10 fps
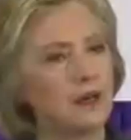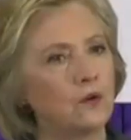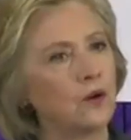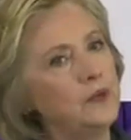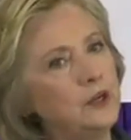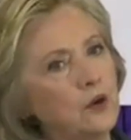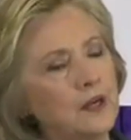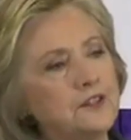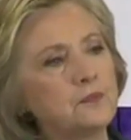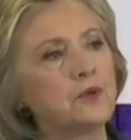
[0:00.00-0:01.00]
Or are we
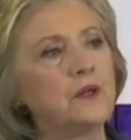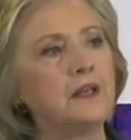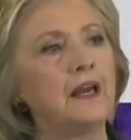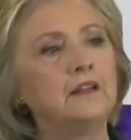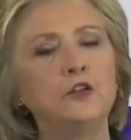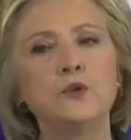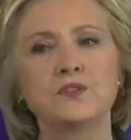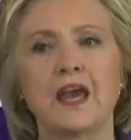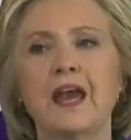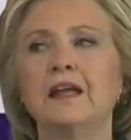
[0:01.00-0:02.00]
going to put a
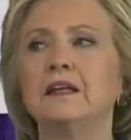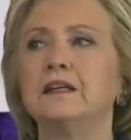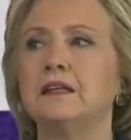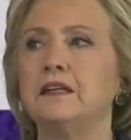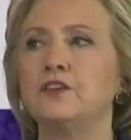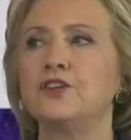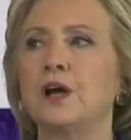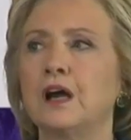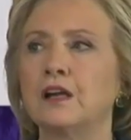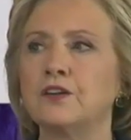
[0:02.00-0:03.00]
loose cannon in
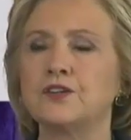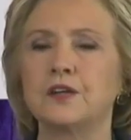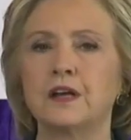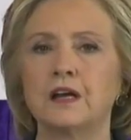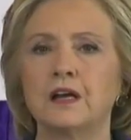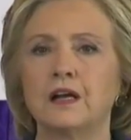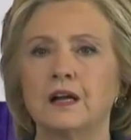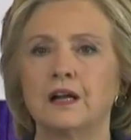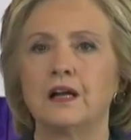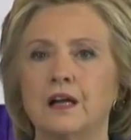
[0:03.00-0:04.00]
charge
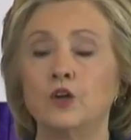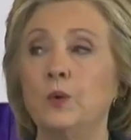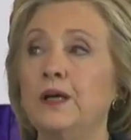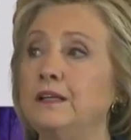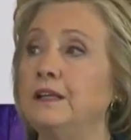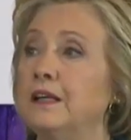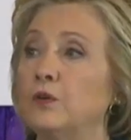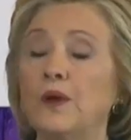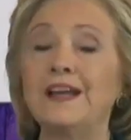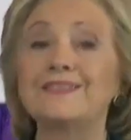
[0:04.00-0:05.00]
who would
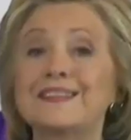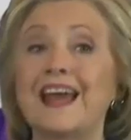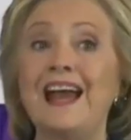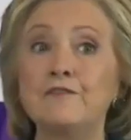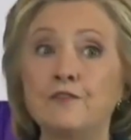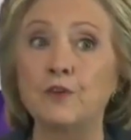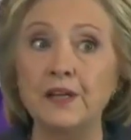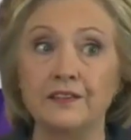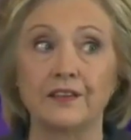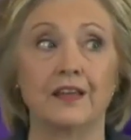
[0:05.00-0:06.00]
risk
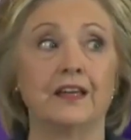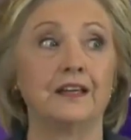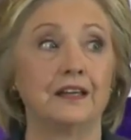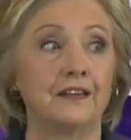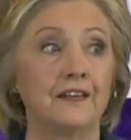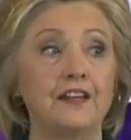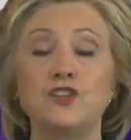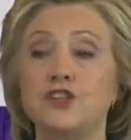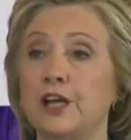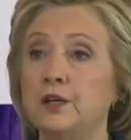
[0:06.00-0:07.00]
everything that
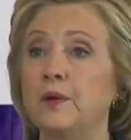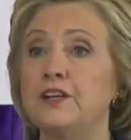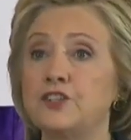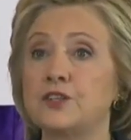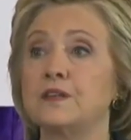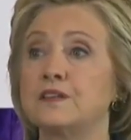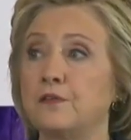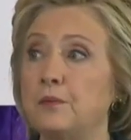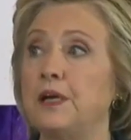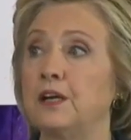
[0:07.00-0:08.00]
generations
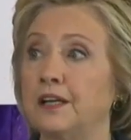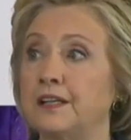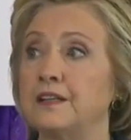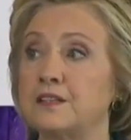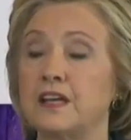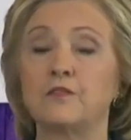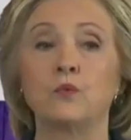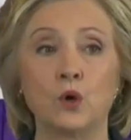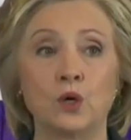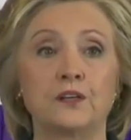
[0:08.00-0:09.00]
of Americans have
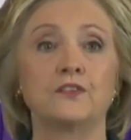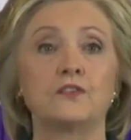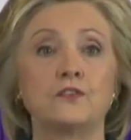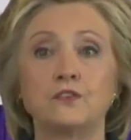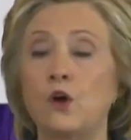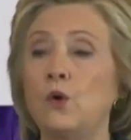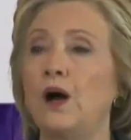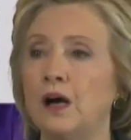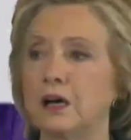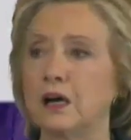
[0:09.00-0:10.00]
worked so
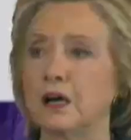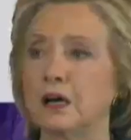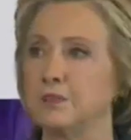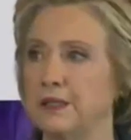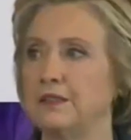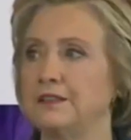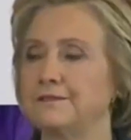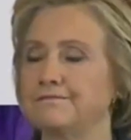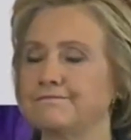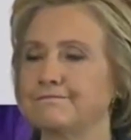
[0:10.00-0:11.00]
hard to build?
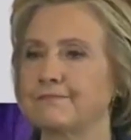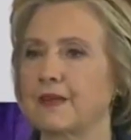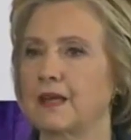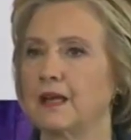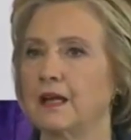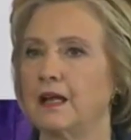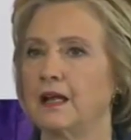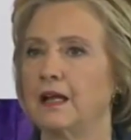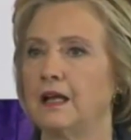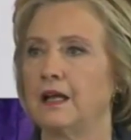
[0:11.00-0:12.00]

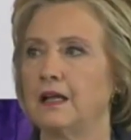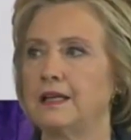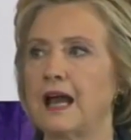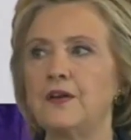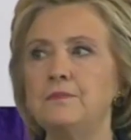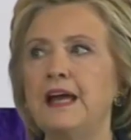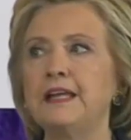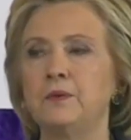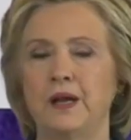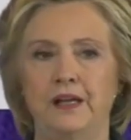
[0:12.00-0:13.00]
Now, in
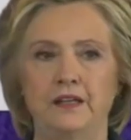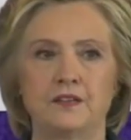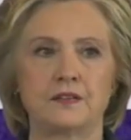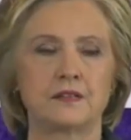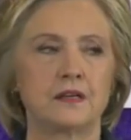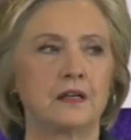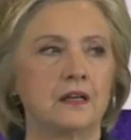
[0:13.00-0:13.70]
many ways,